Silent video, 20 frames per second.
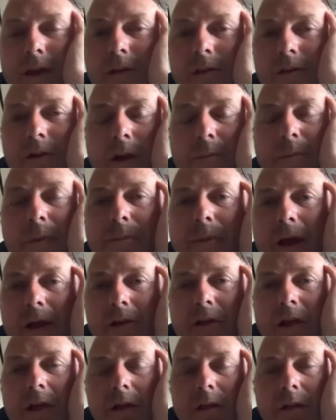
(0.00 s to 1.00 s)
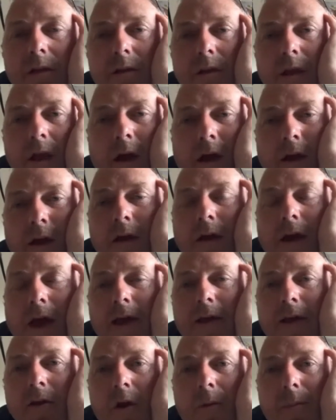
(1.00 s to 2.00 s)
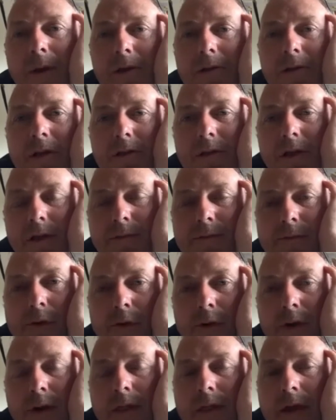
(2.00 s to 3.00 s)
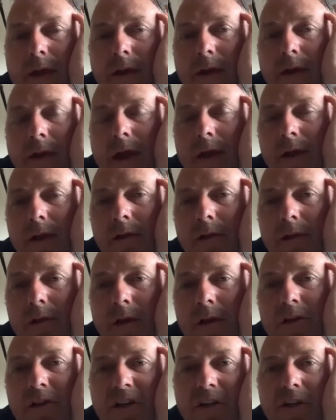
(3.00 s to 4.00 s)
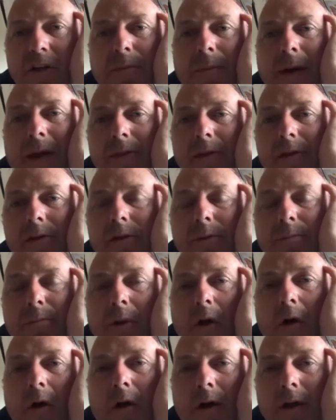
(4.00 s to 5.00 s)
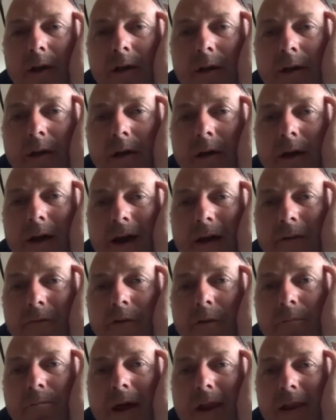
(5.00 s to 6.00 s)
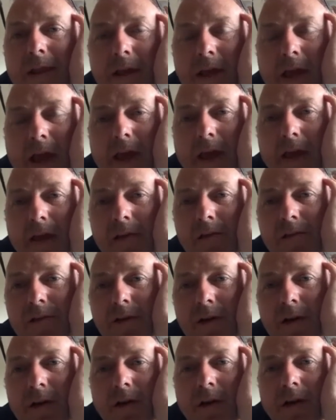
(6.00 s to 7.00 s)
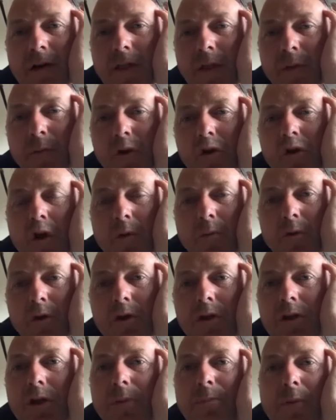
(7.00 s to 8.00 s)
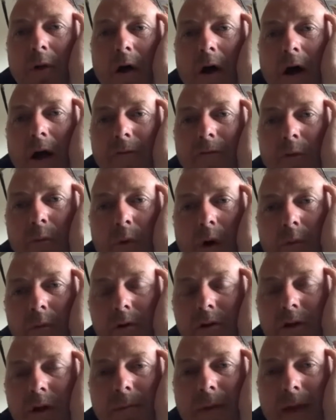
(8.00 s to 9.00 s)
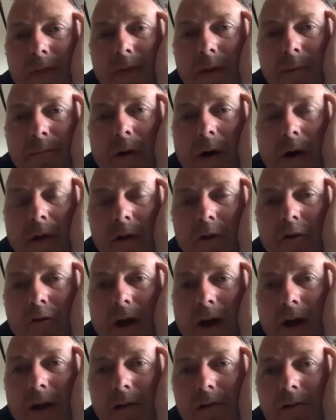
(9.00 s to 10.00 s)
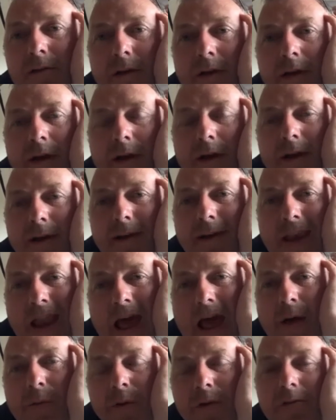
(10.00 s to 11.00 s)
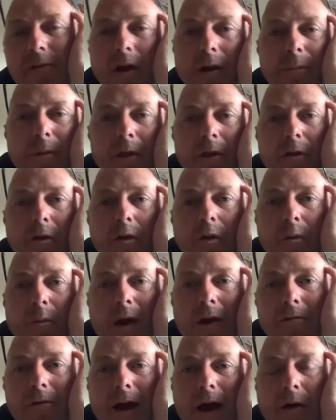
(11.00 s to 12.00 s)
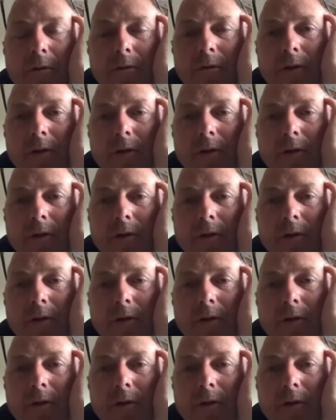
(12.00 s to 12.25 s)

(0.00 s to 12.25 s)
going to be basic economics, this is, Floyd, at the end of the day, and it's demand and supply. And for many years, there was too much supply for what was demanded by the tracks. Now it's going to be the other way around.